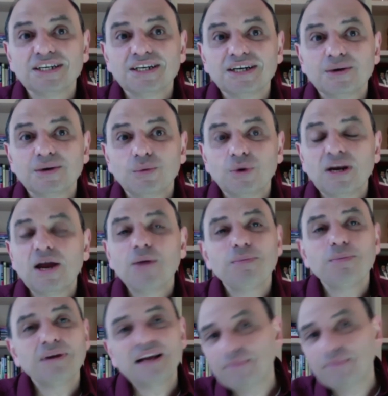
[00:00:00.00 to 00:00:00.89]
will open
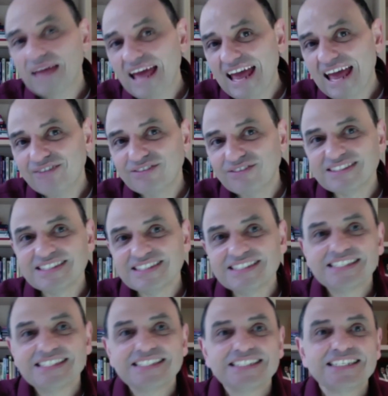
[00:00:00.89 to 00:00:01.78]
up the
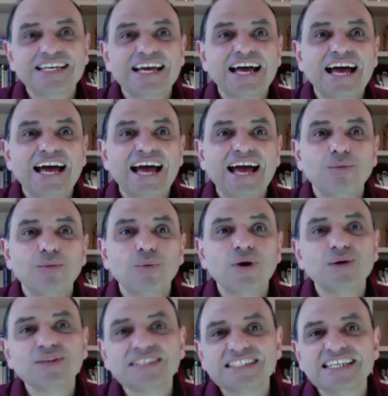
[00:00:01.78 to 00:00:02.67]
heavens and we'll
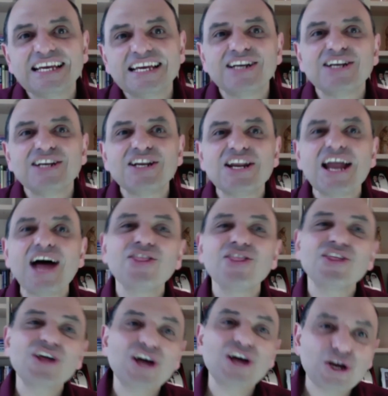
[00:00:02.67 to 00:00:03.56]
see
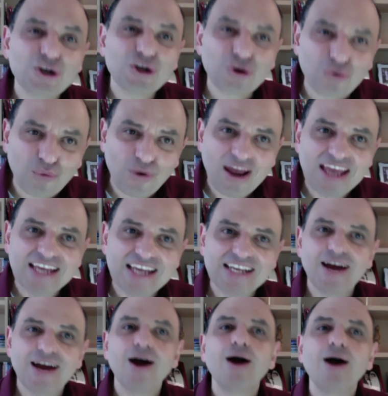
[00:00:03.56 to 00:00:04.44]
another great
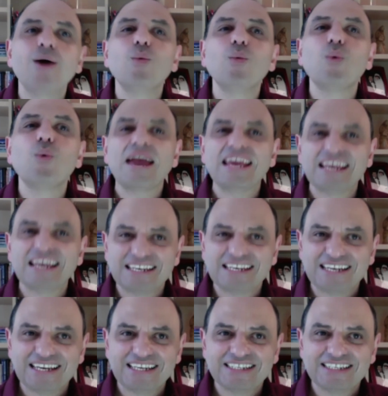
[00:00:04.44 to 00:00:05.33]
awakening